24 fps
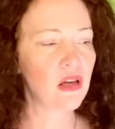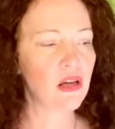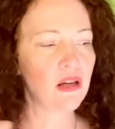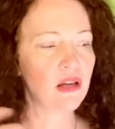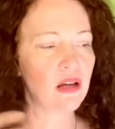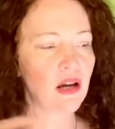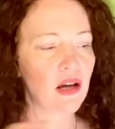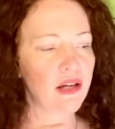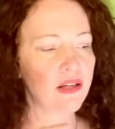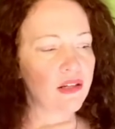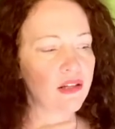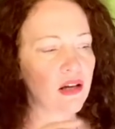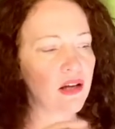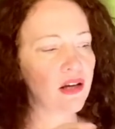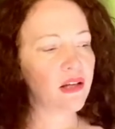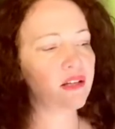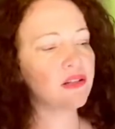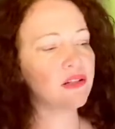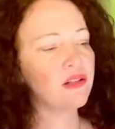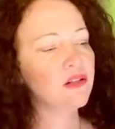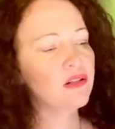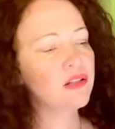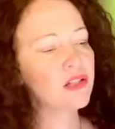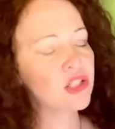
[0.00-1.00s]
I
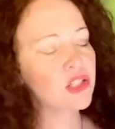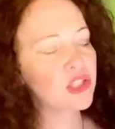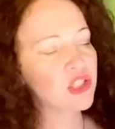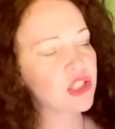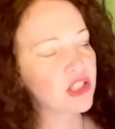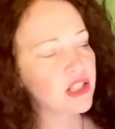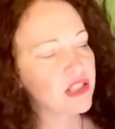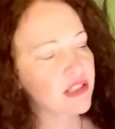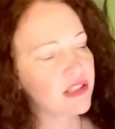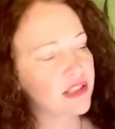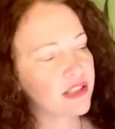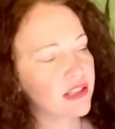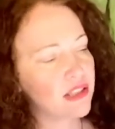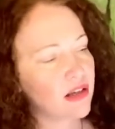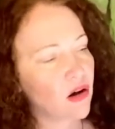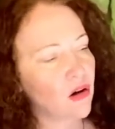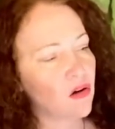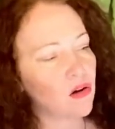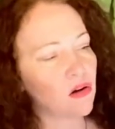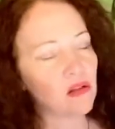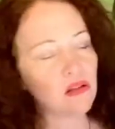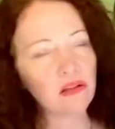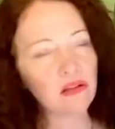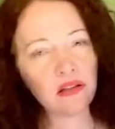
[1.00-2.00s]
noticed she's
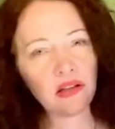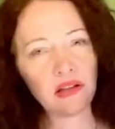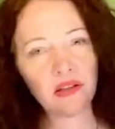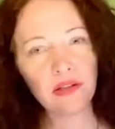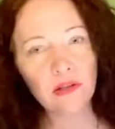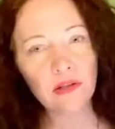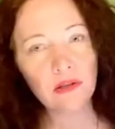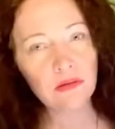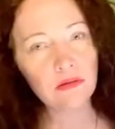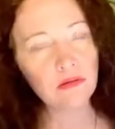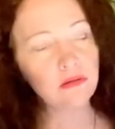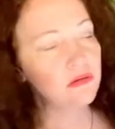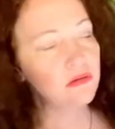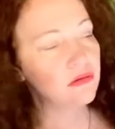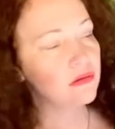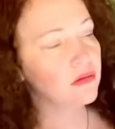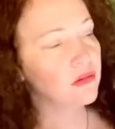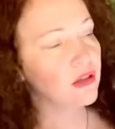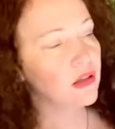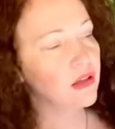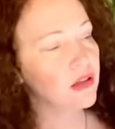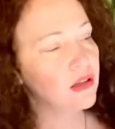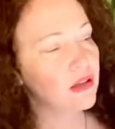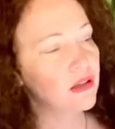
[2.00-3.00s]
all alone,
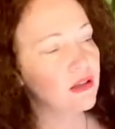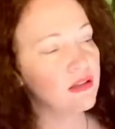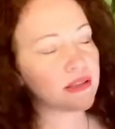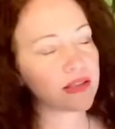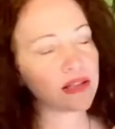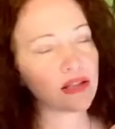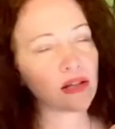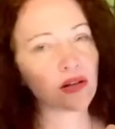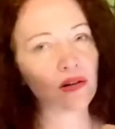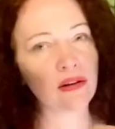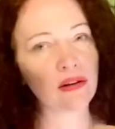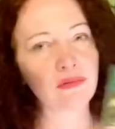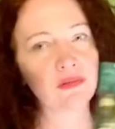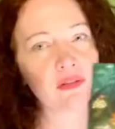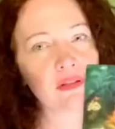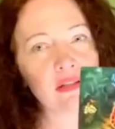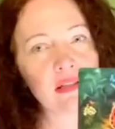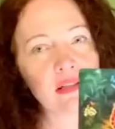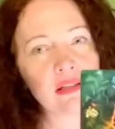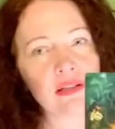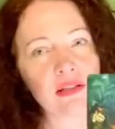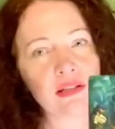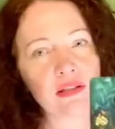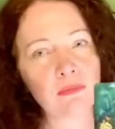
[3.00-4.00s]
so I feel
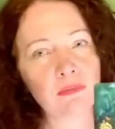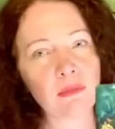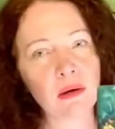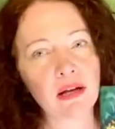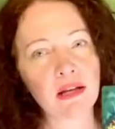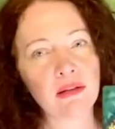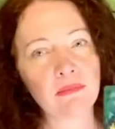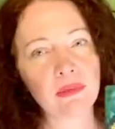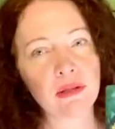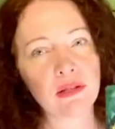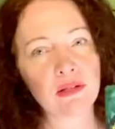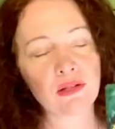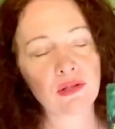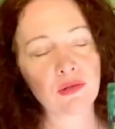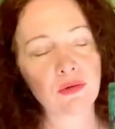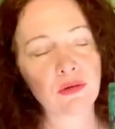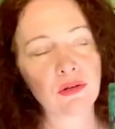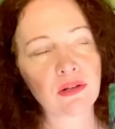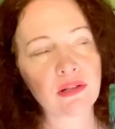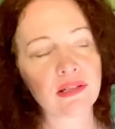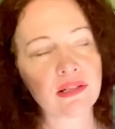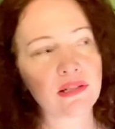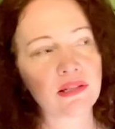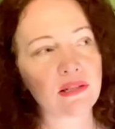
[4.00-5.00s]
like you might be a
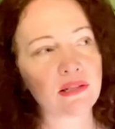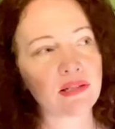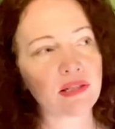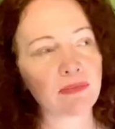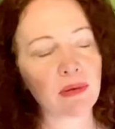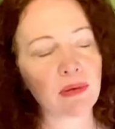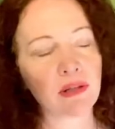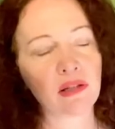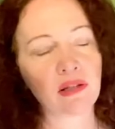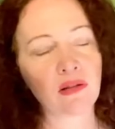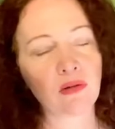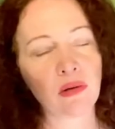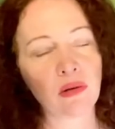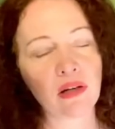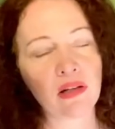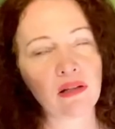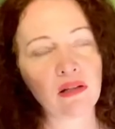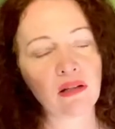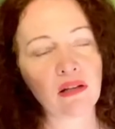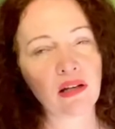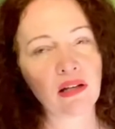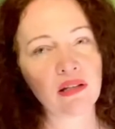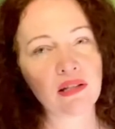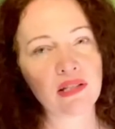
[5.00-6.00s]
Taurus that's spending quite a
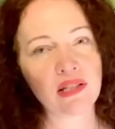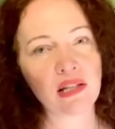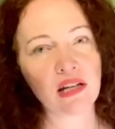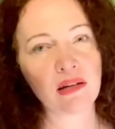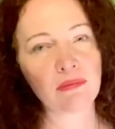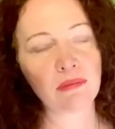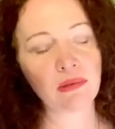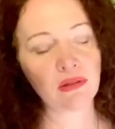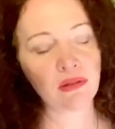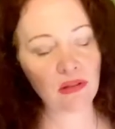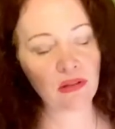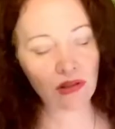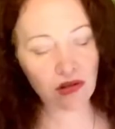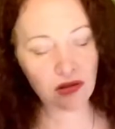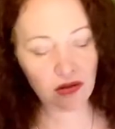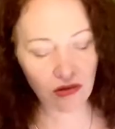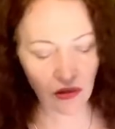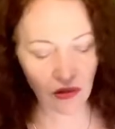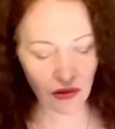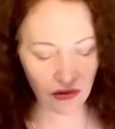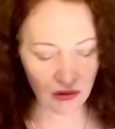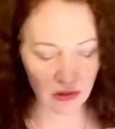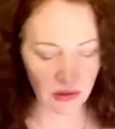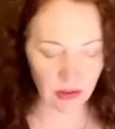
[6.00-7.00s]
lot of time alone,
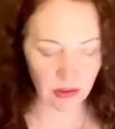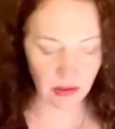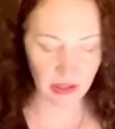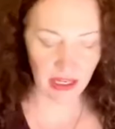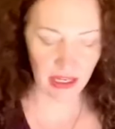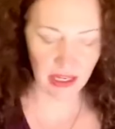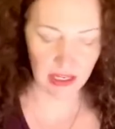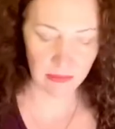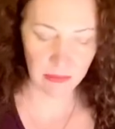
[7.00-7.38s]
although you came